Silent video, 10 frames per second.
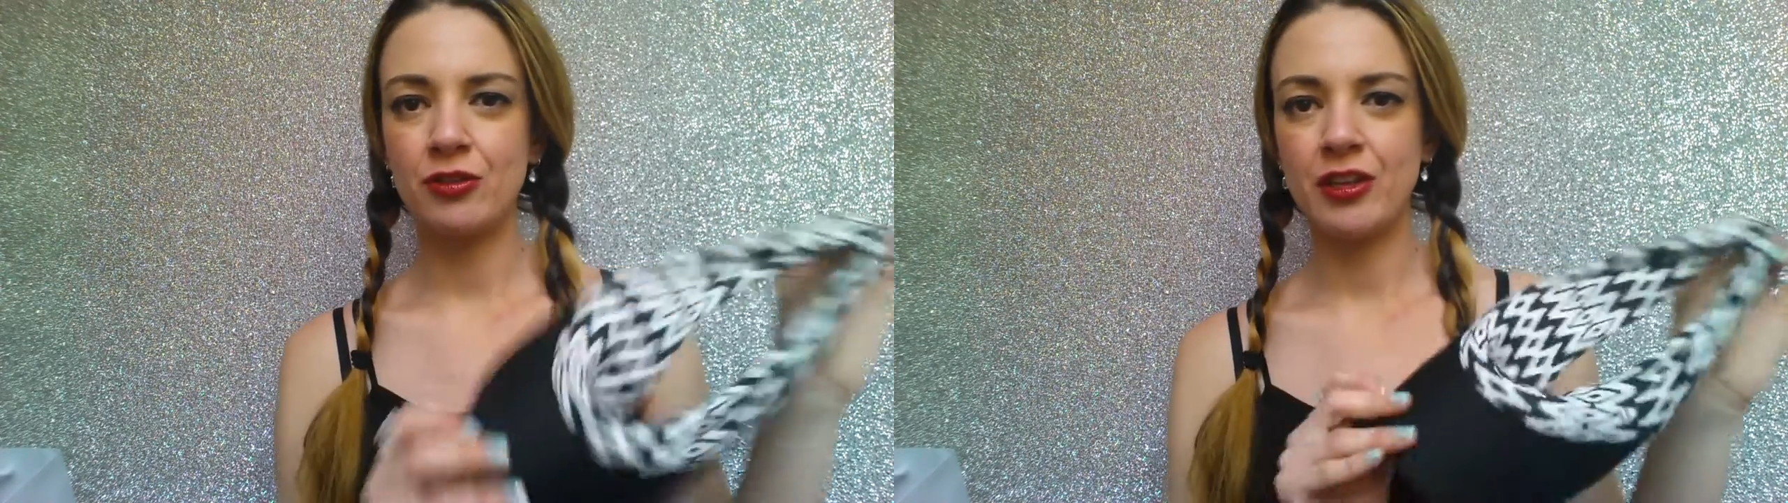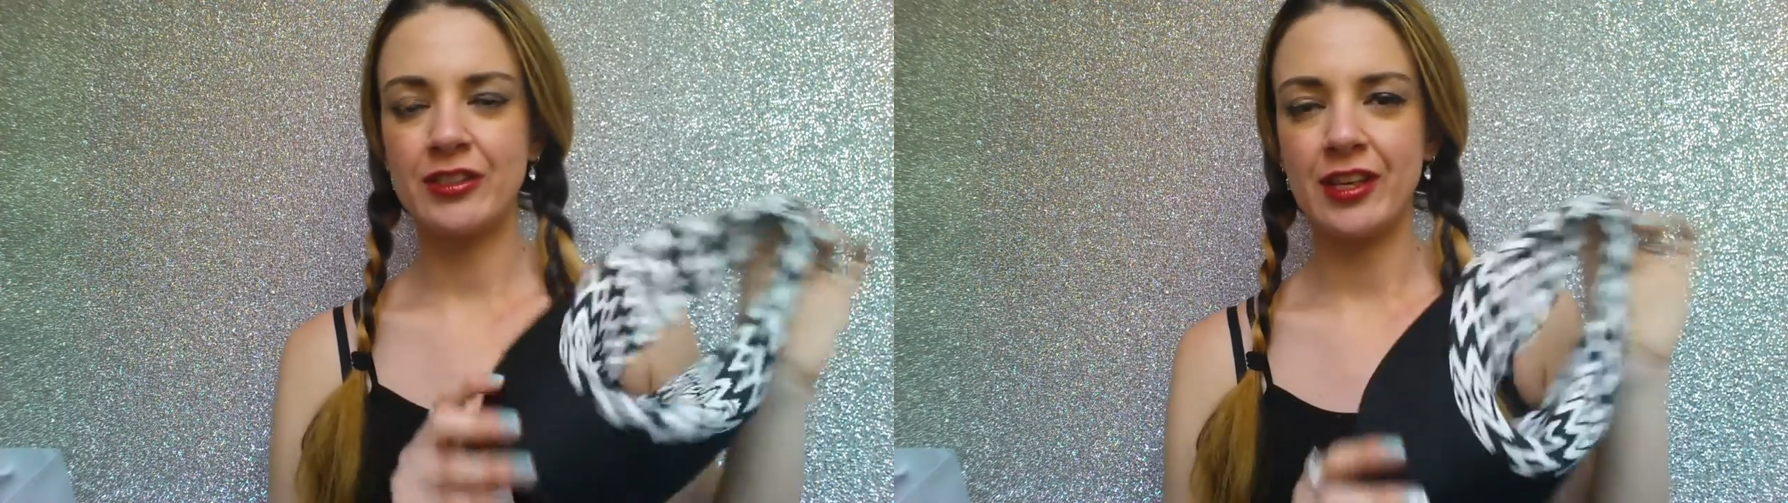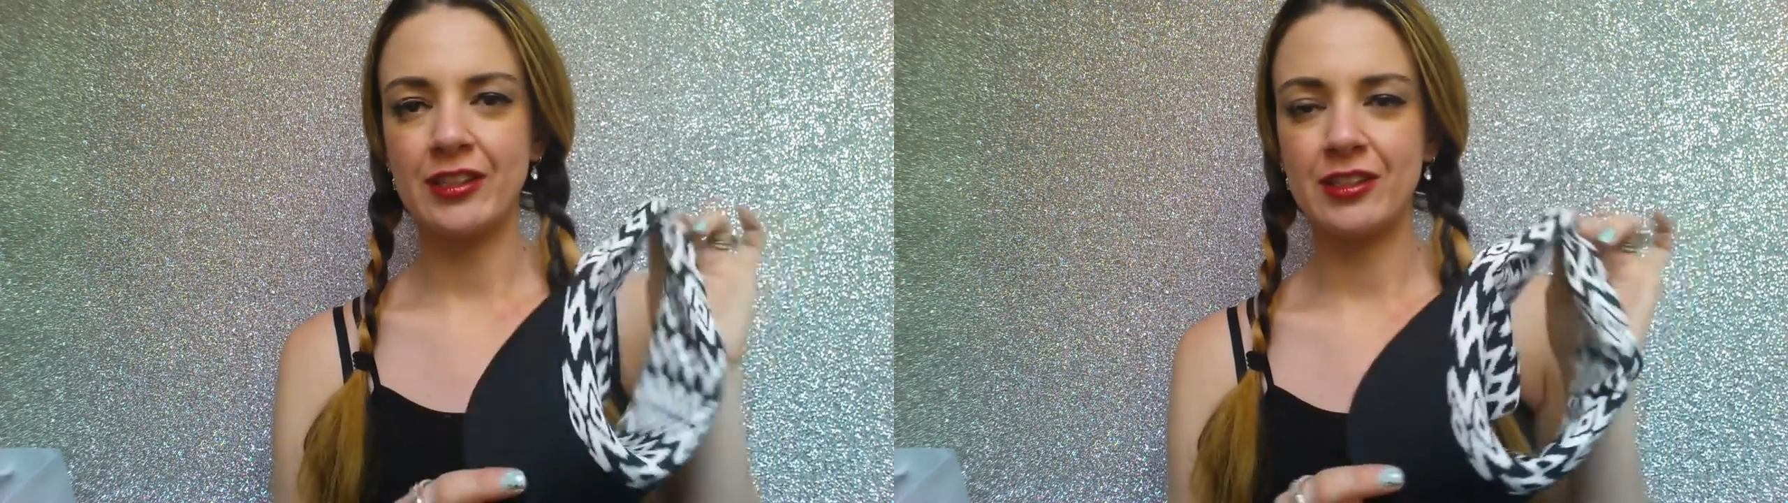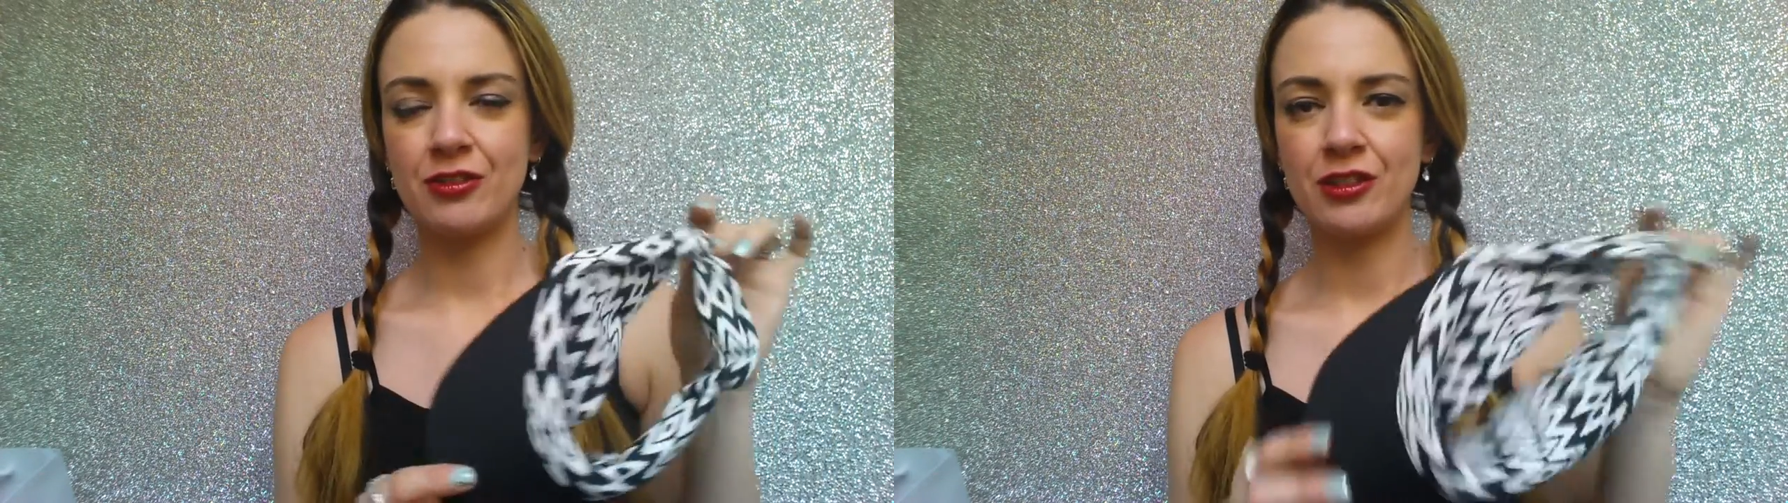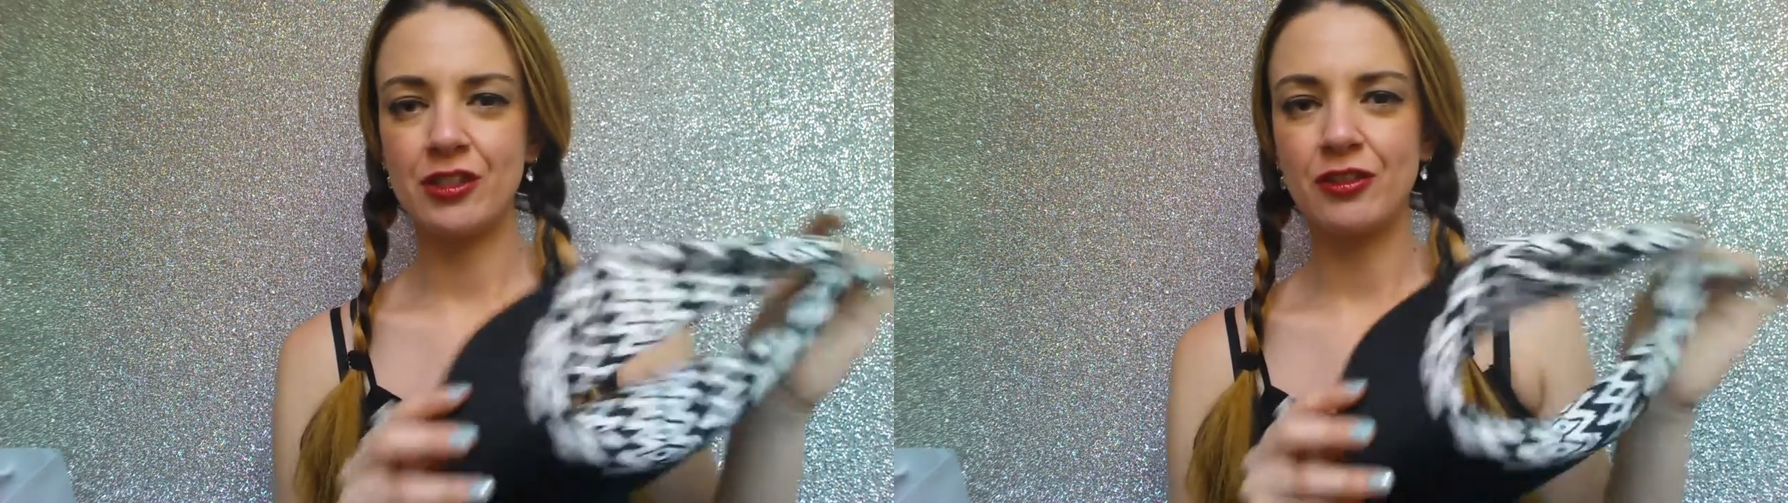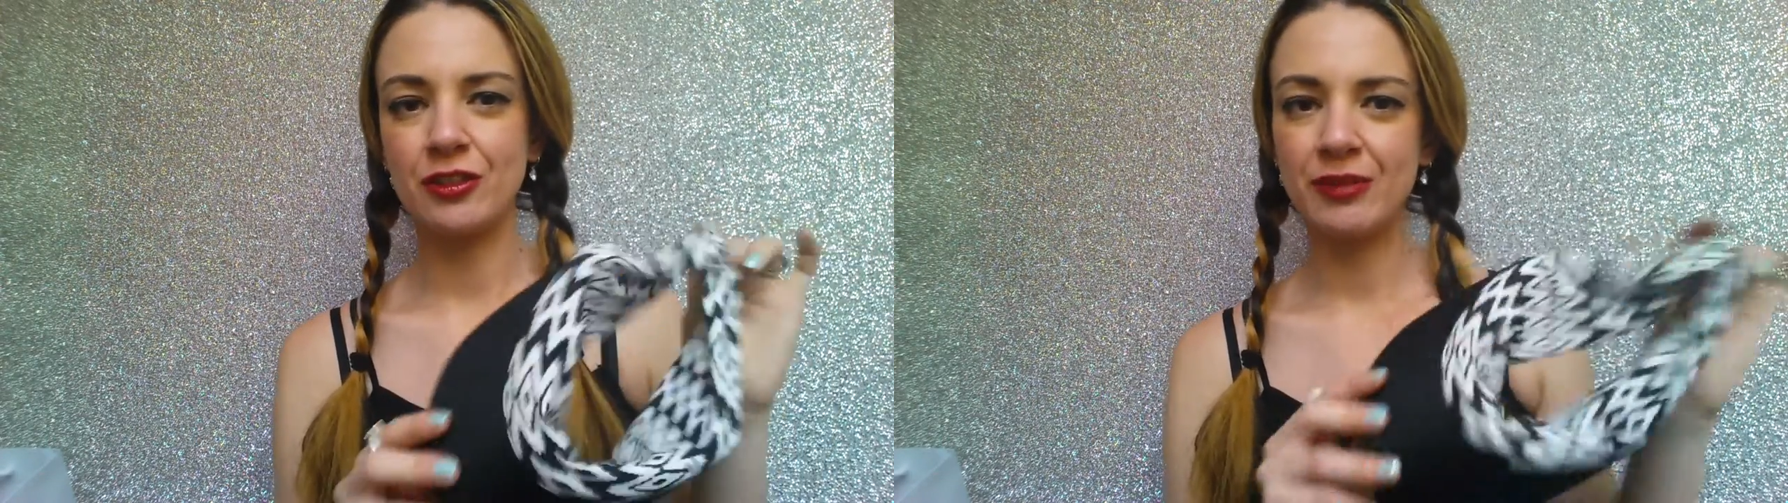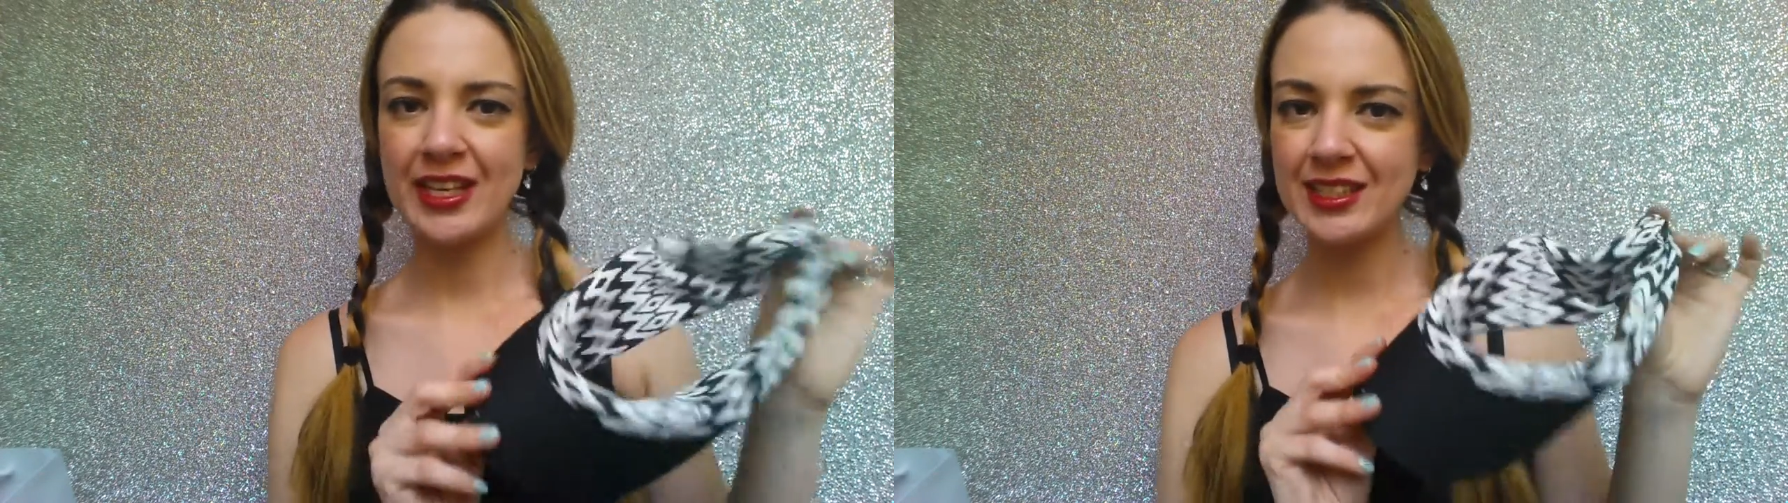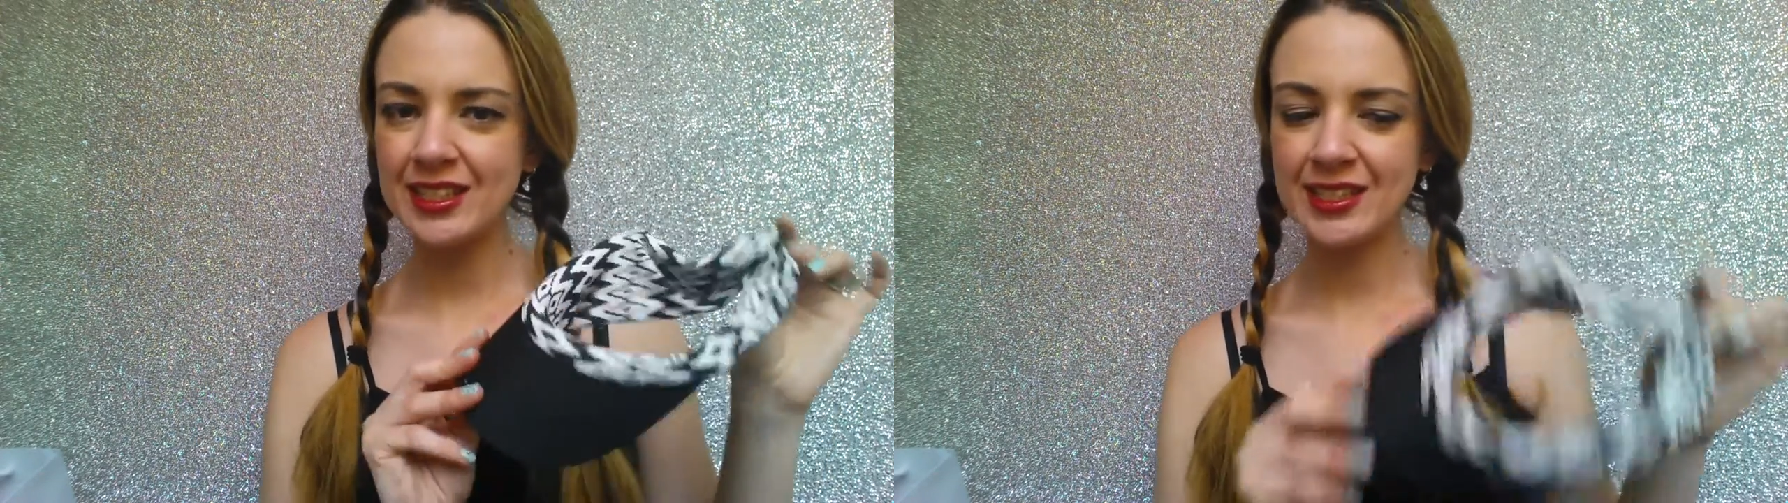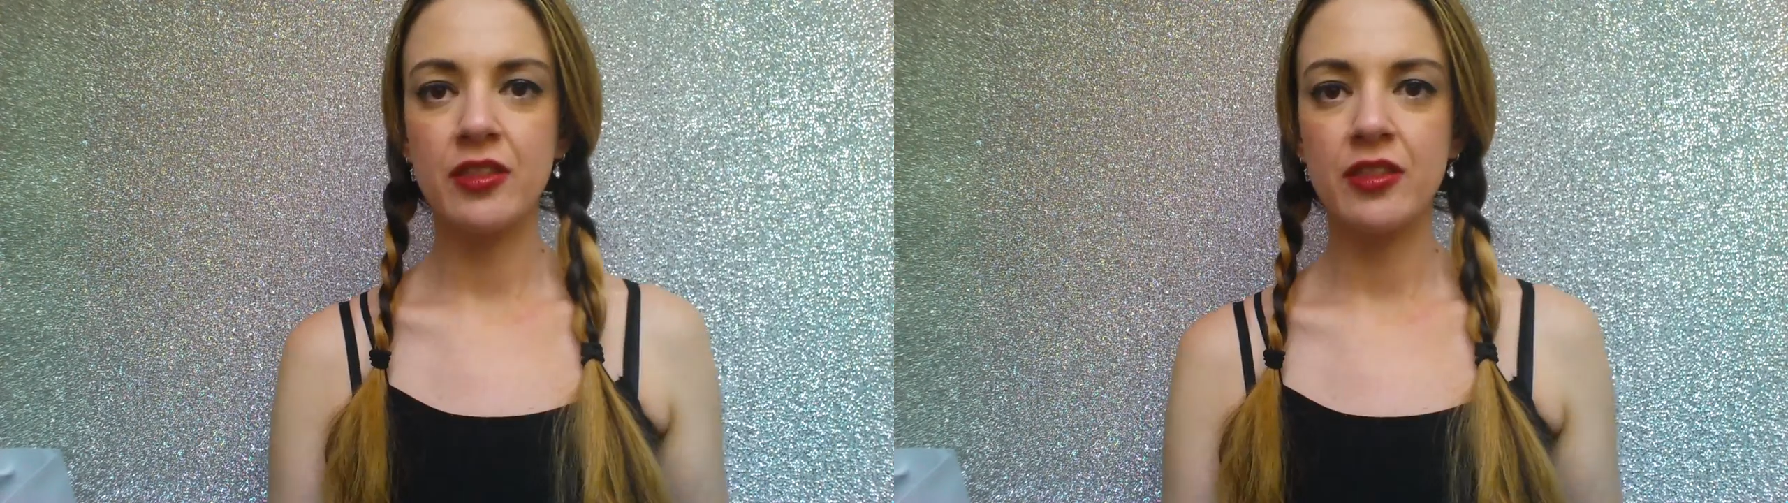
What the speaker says: all those sorts of good places.